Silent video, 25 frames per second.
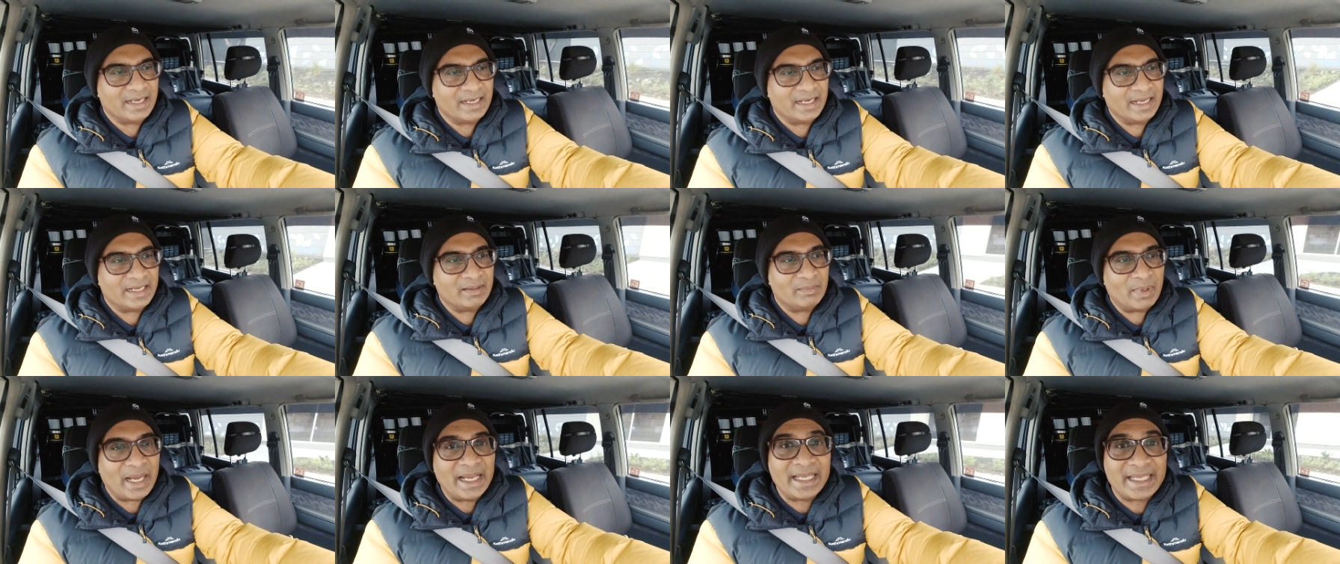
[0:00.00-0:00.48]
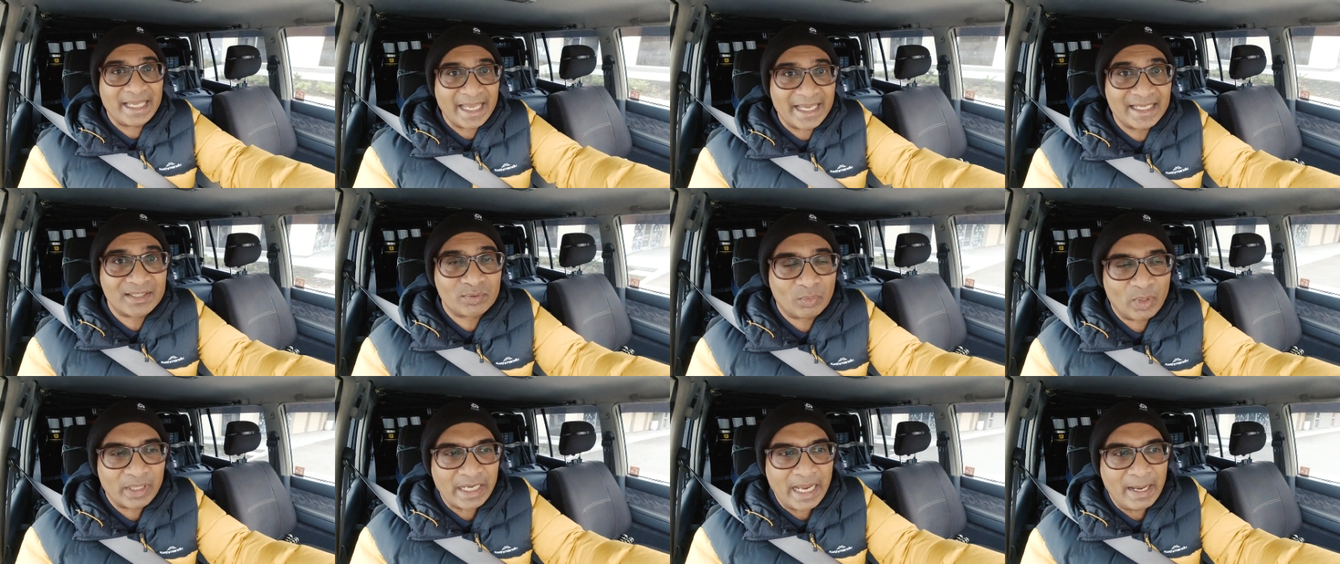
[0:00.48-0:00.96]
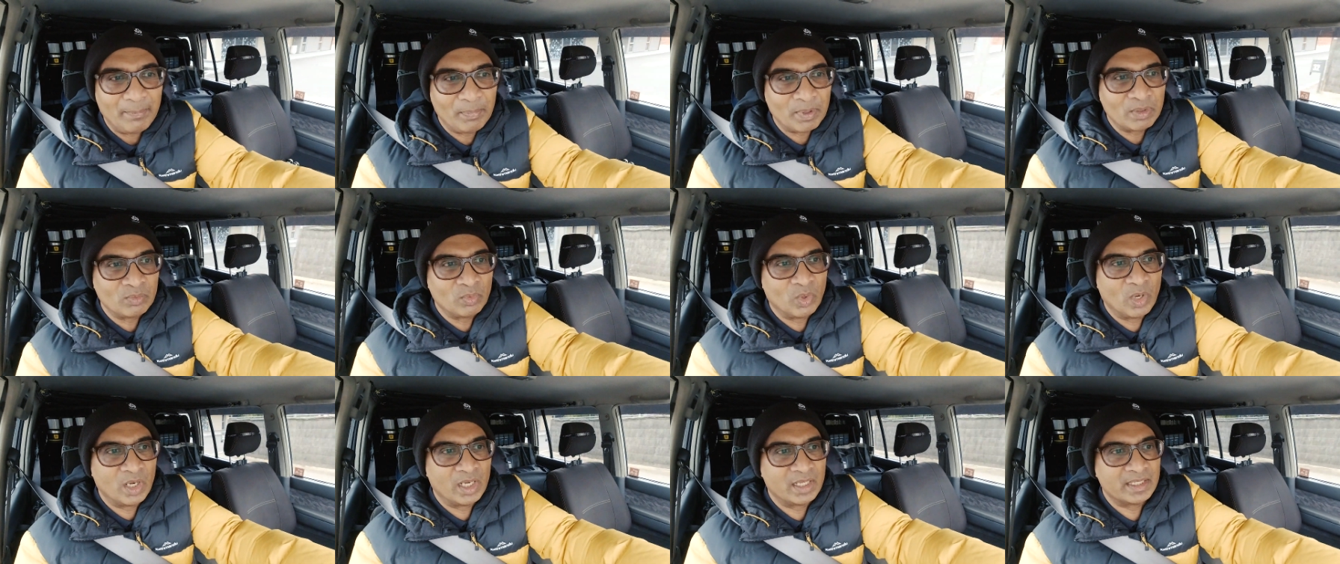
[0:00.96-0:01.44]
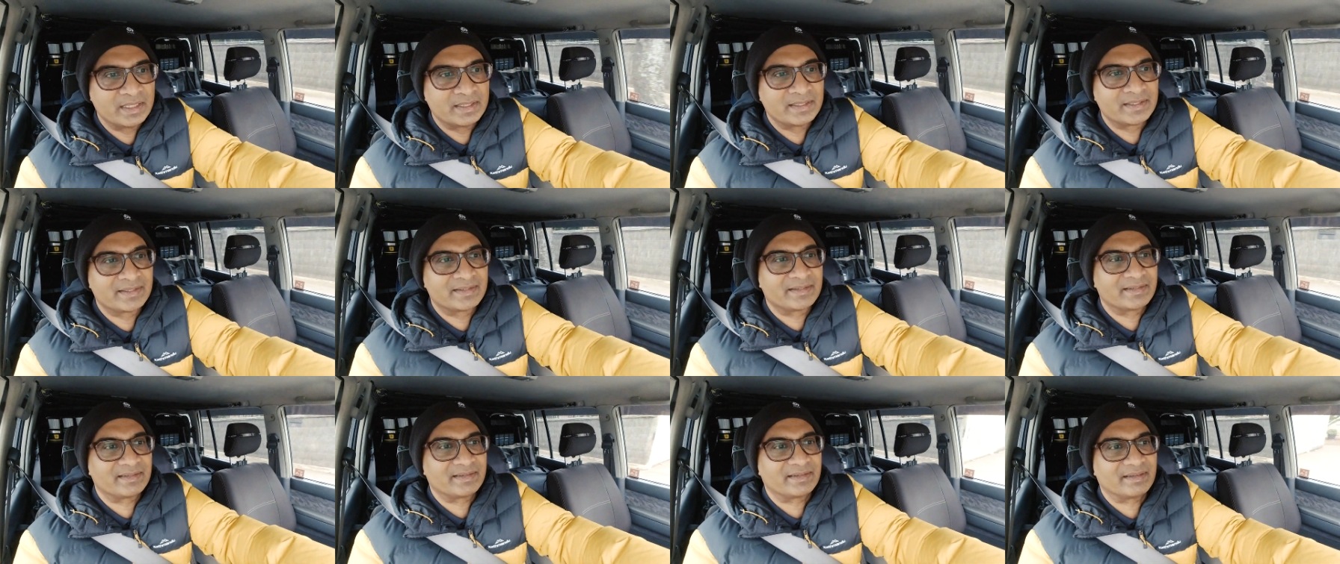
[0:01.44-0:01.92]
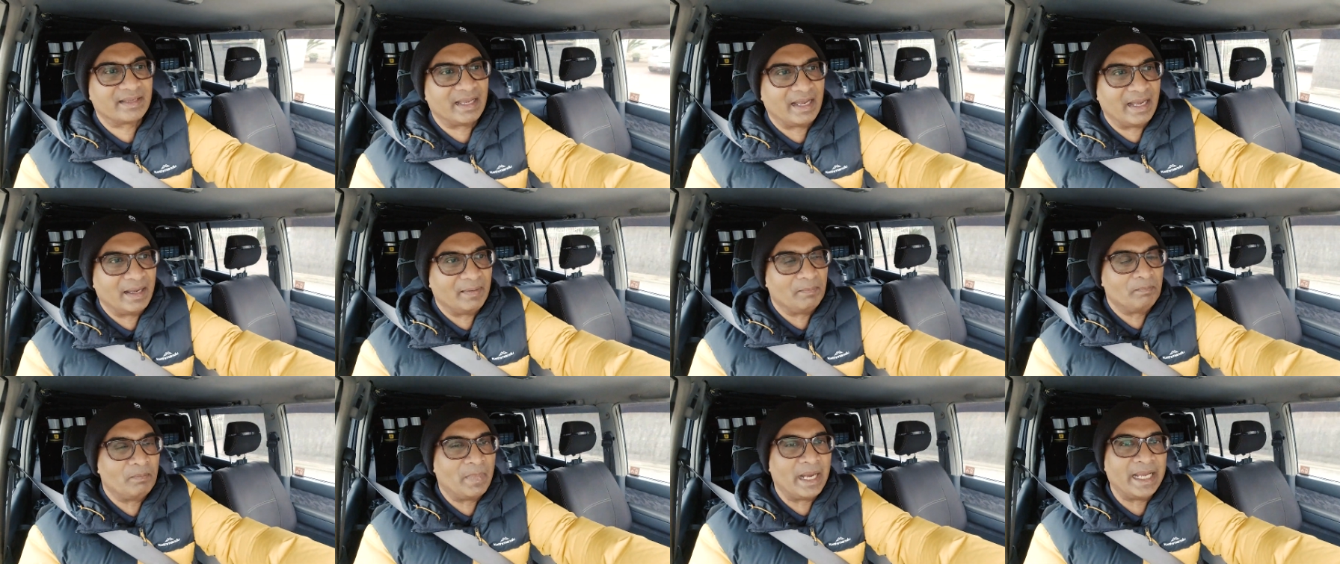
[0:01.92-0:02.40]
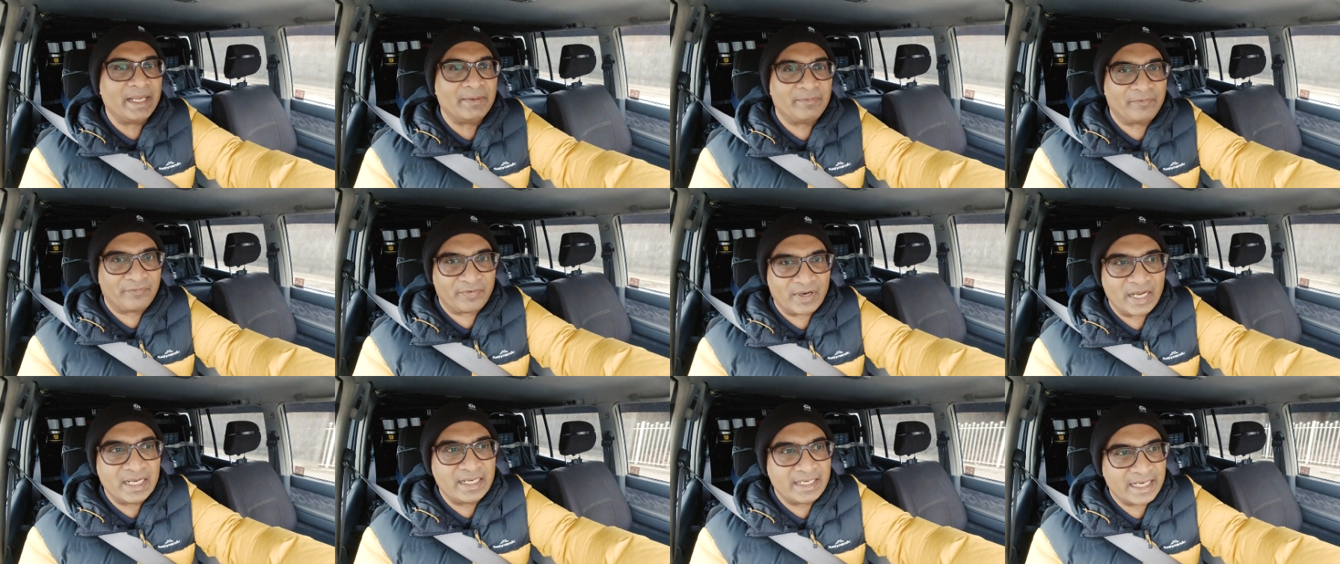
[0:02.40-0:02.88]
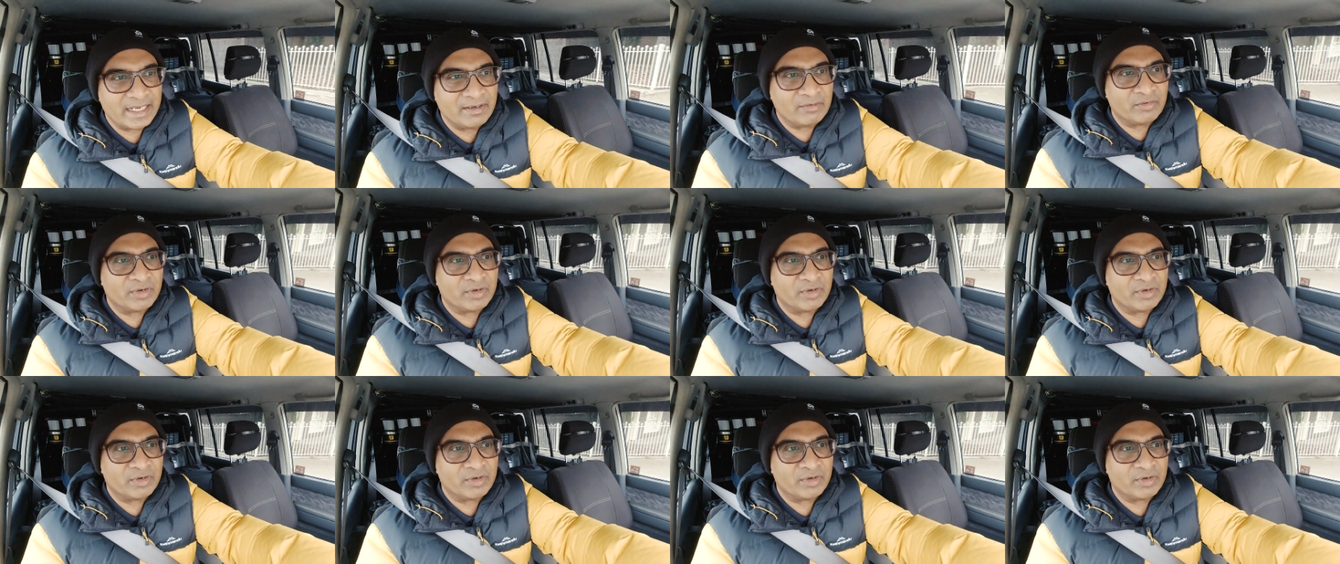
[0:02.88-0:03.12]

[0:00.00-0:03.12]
Now in my case, what happened was, my front and